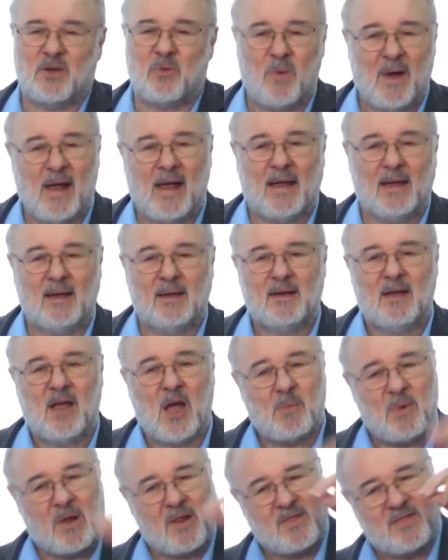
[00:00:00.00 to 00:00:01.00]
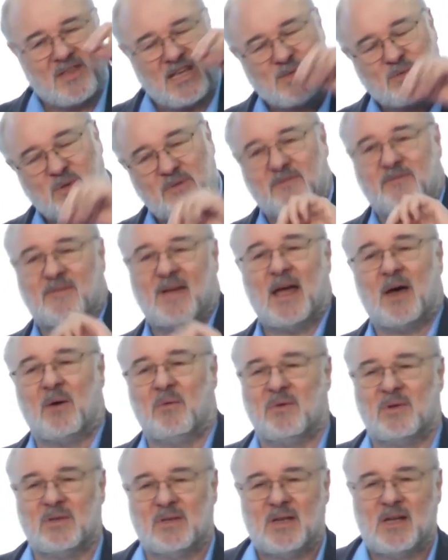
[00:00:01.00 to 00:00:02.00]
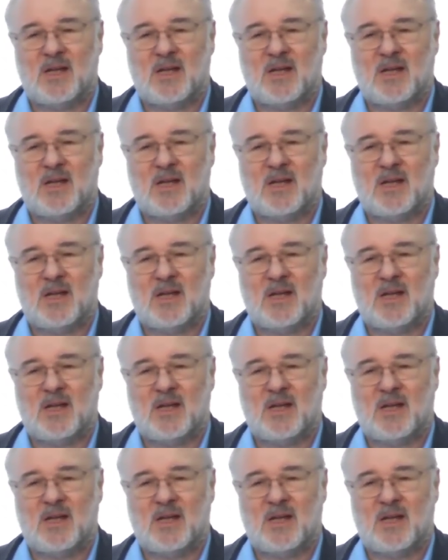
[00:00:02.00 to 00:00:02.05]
way about the things we've found.